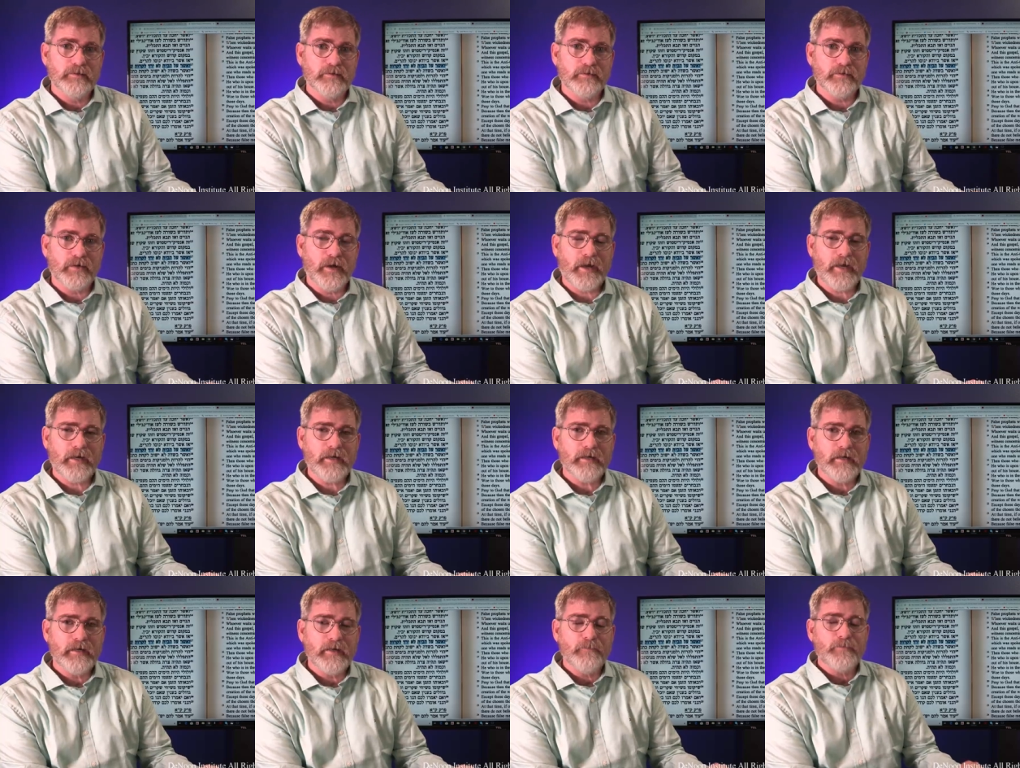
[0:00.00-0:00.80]

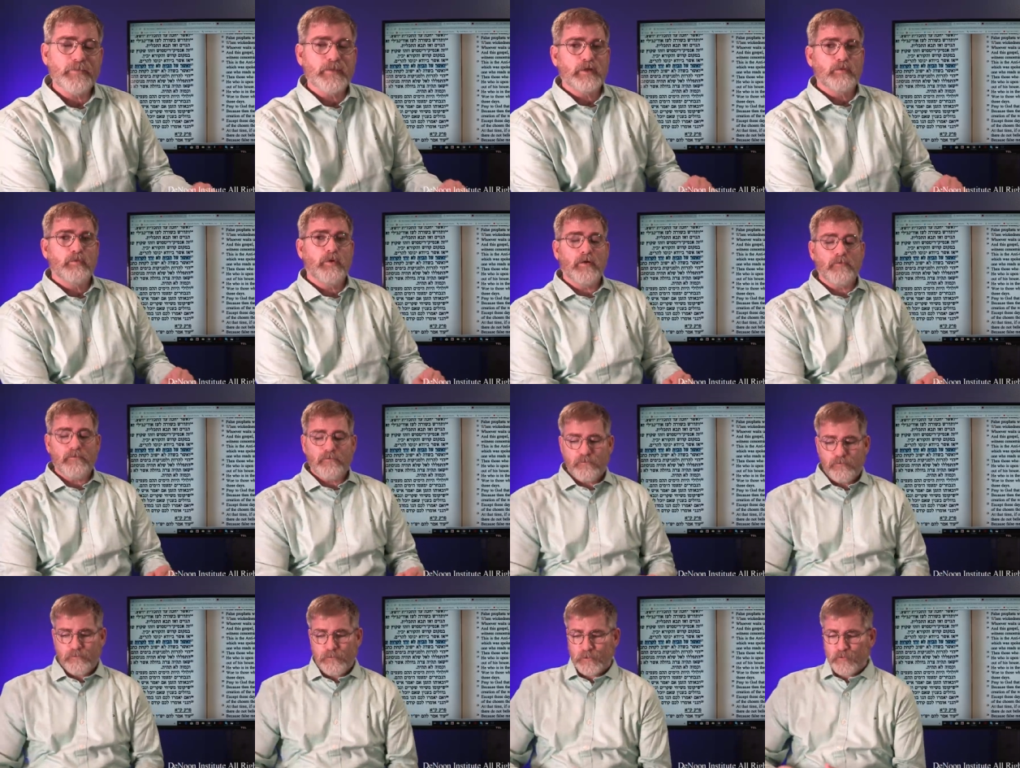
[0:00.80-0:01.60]
Right? Well,
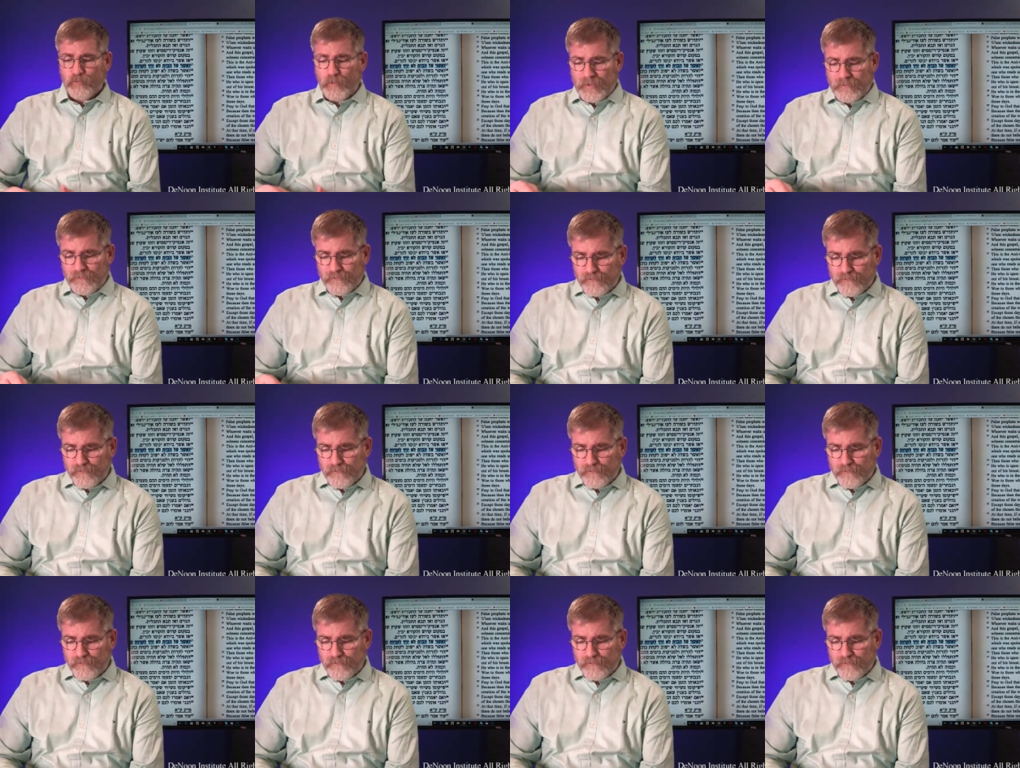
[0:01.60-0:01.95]
between